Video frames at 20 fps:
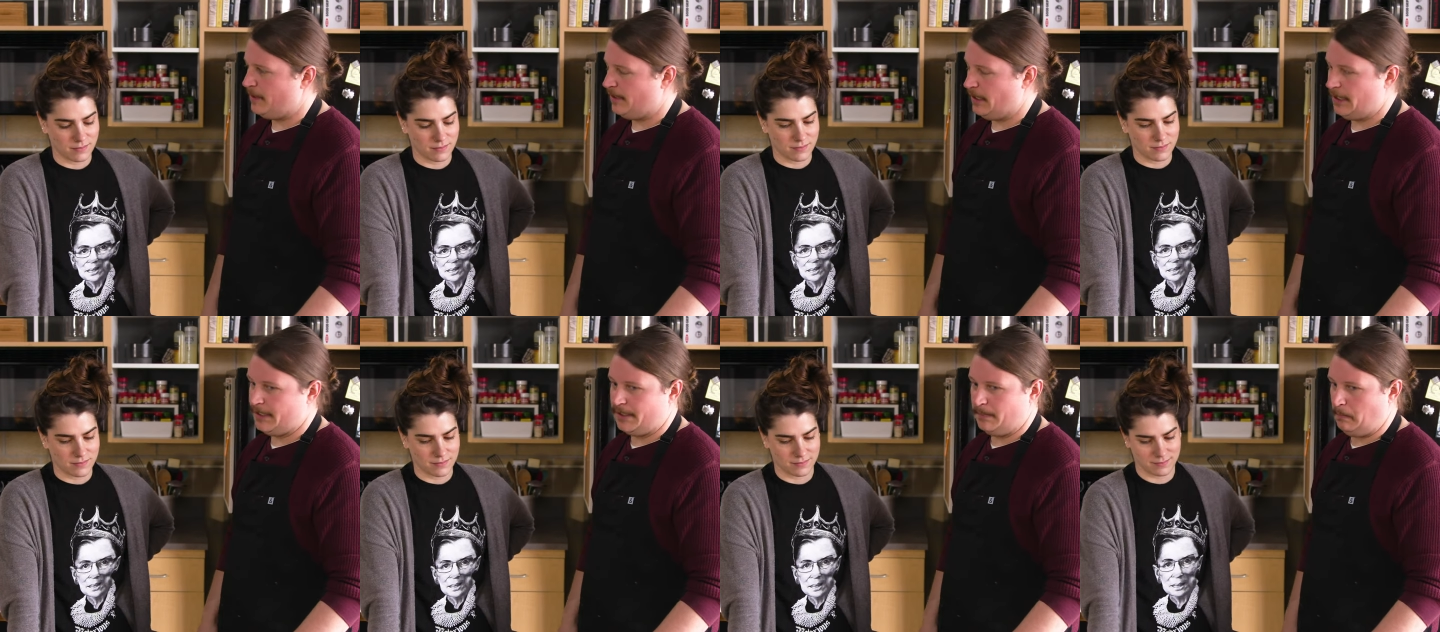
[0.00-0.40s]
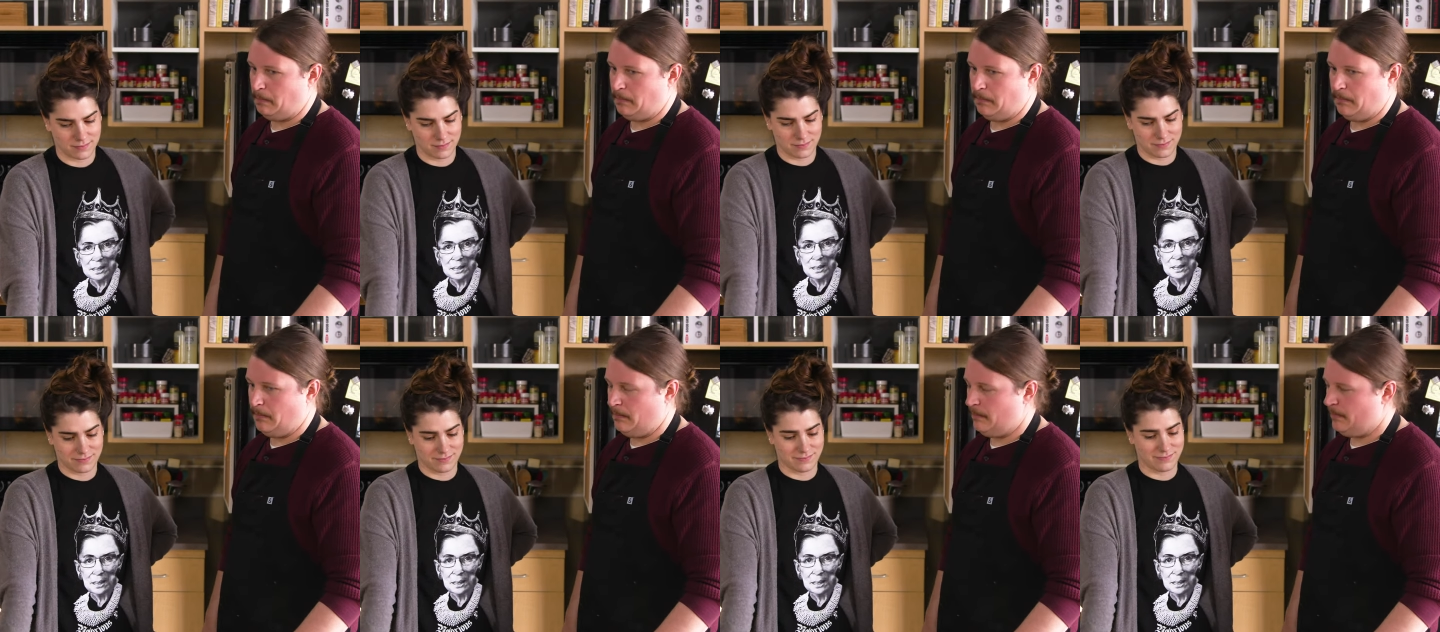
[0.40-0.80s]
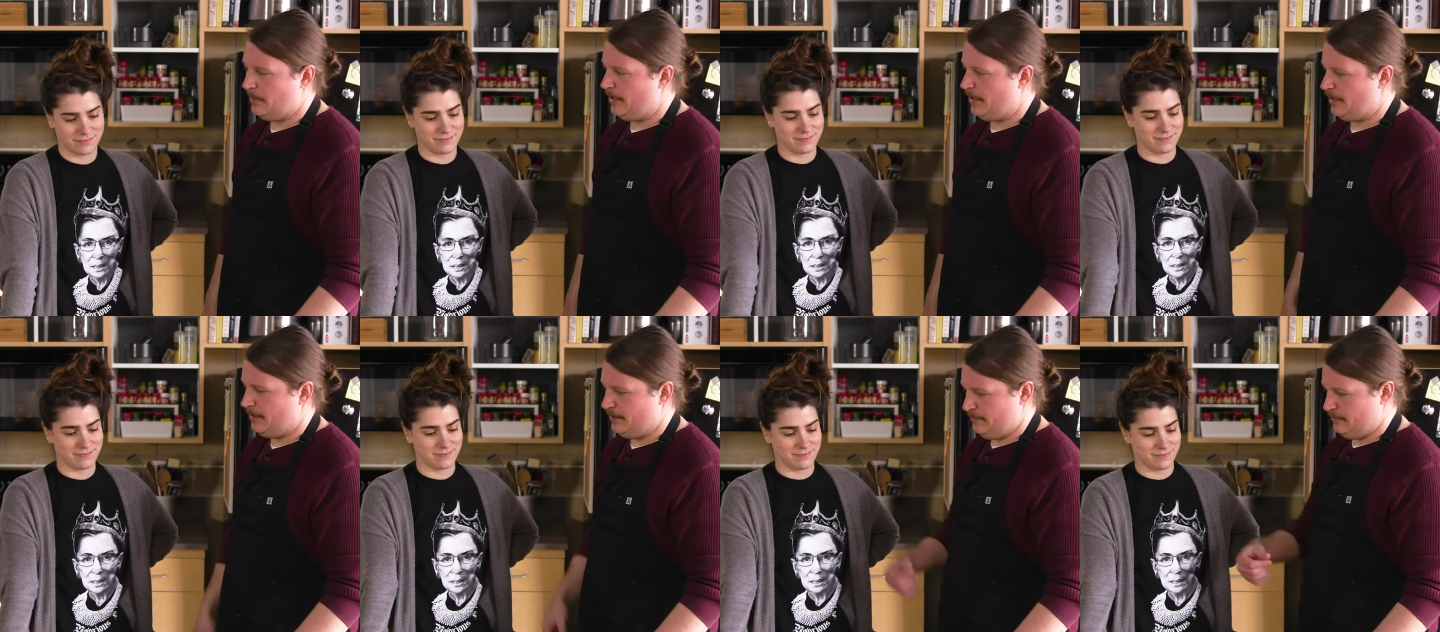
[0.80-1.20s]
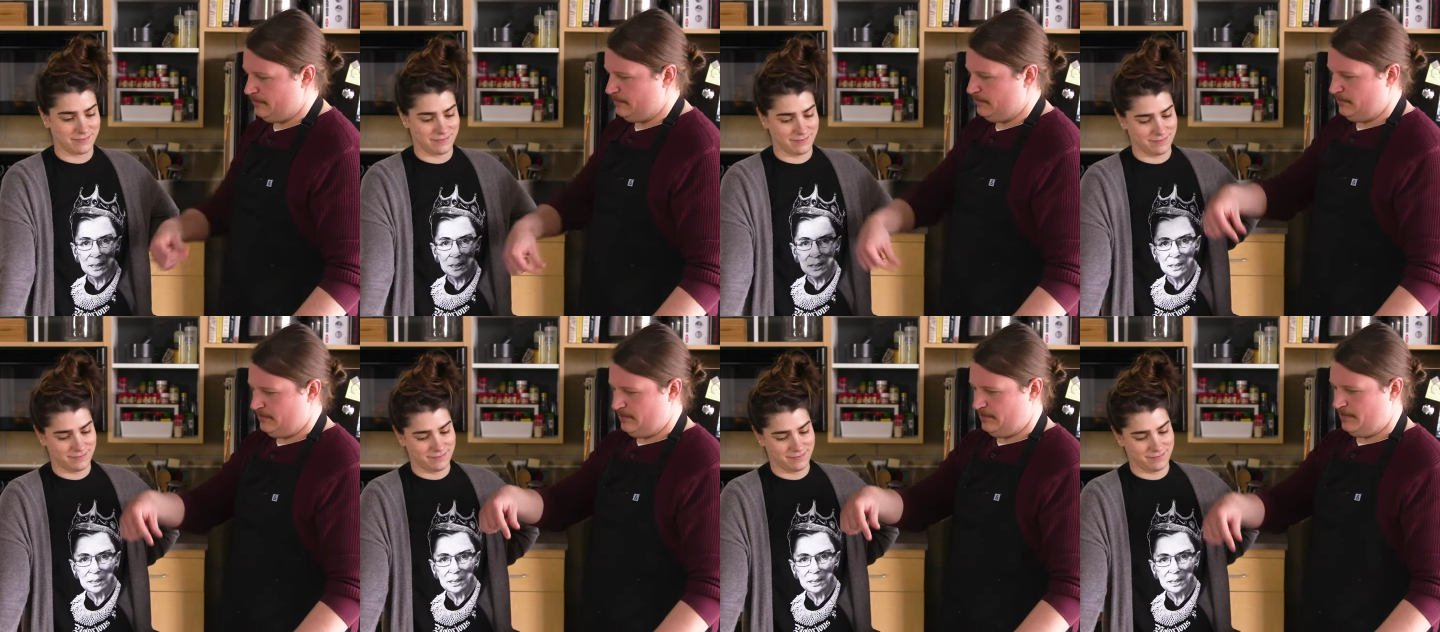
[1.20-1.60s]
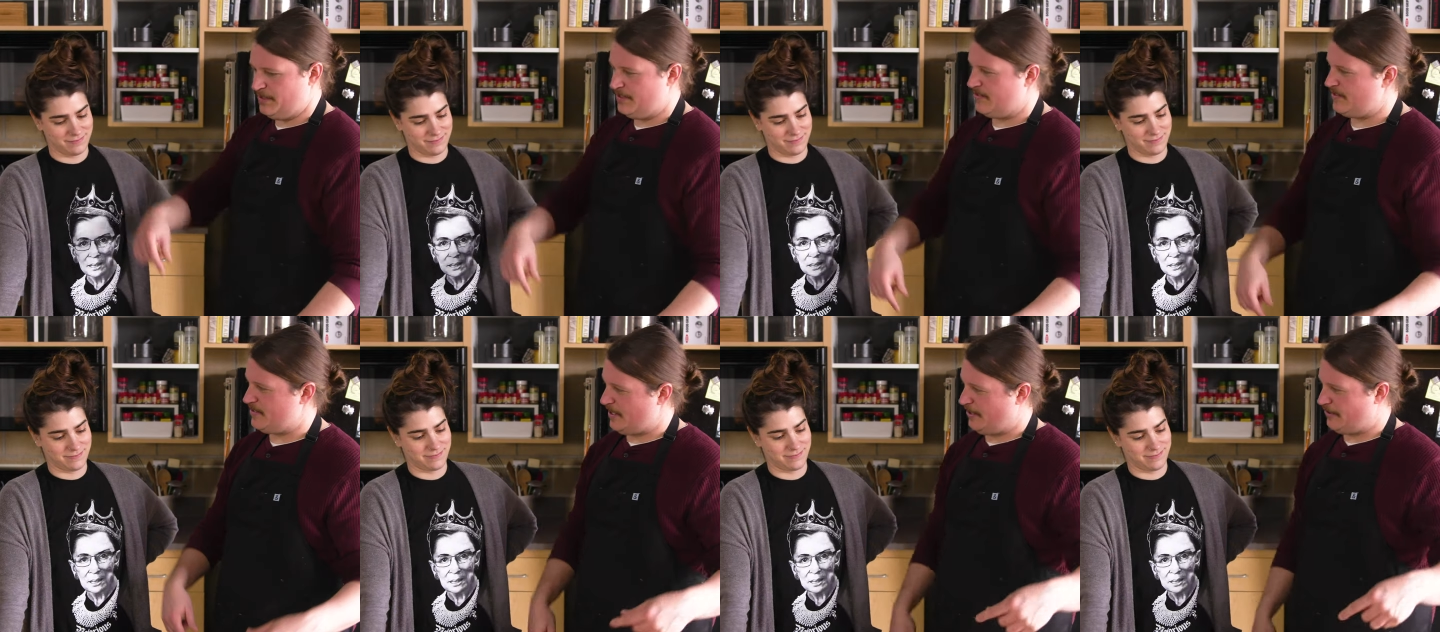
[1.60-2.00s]
Speaker 1: but like,
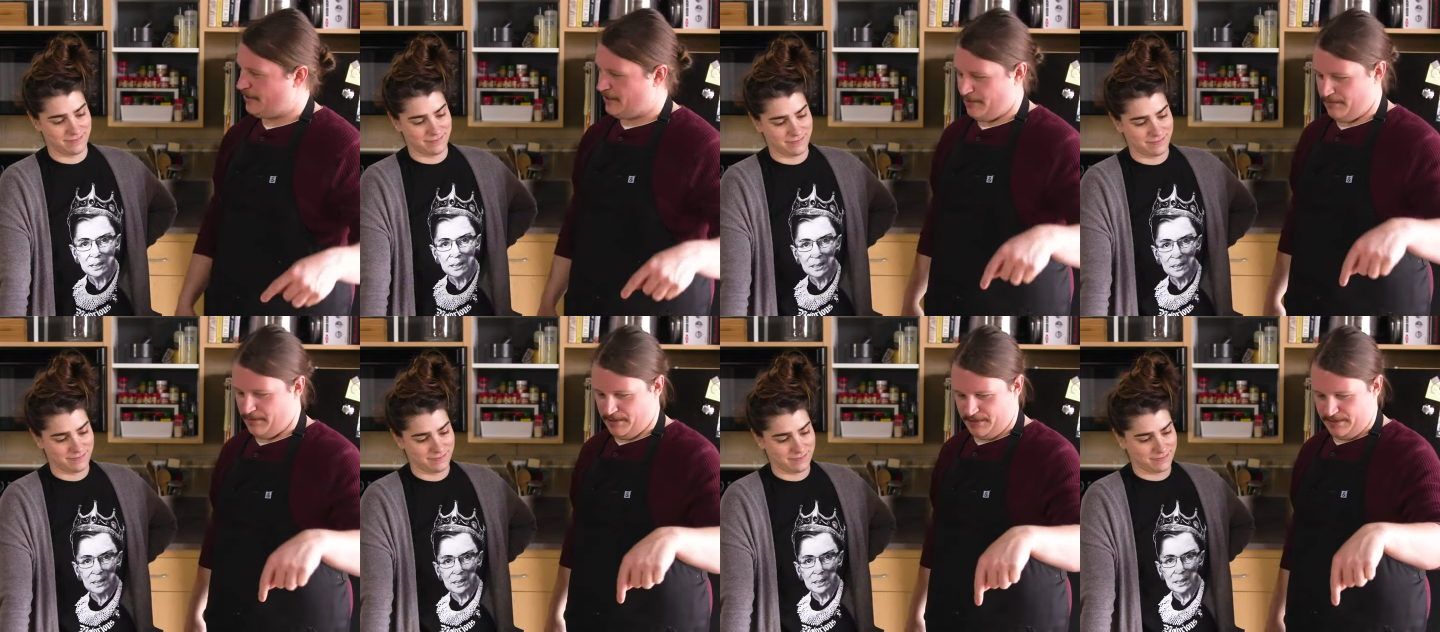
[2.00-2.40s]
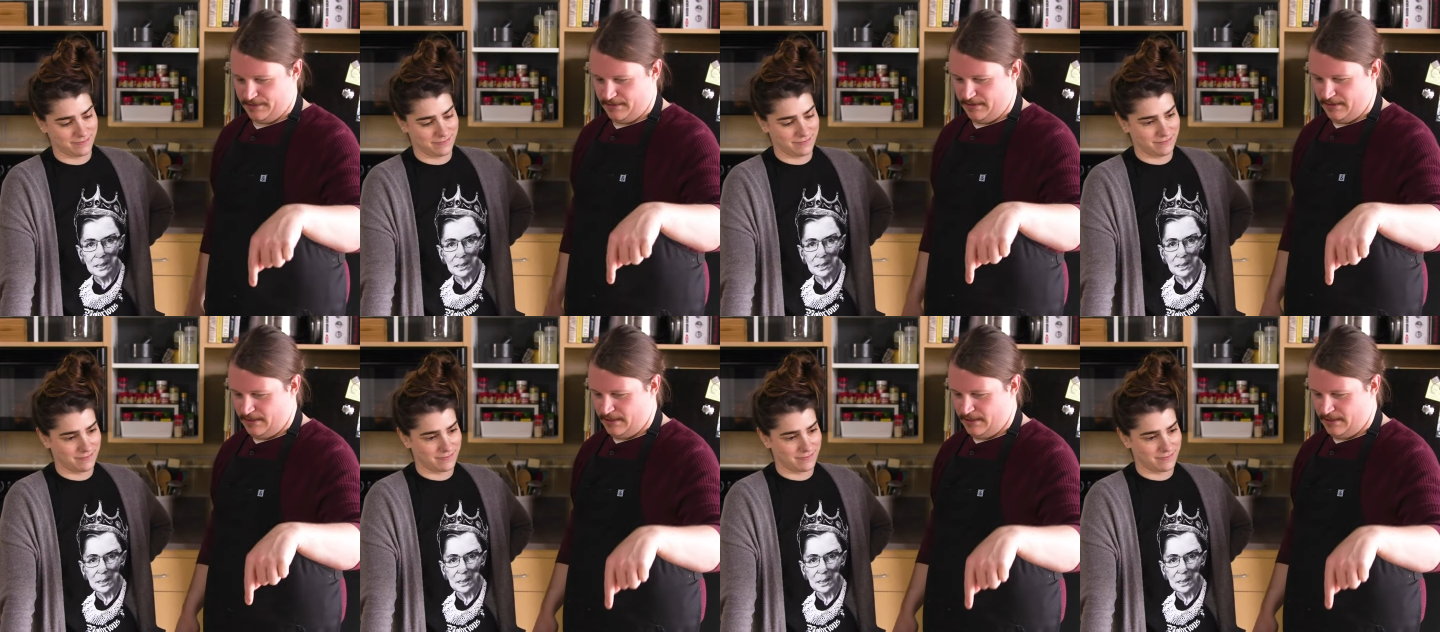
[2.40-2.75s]
this is how hard it was.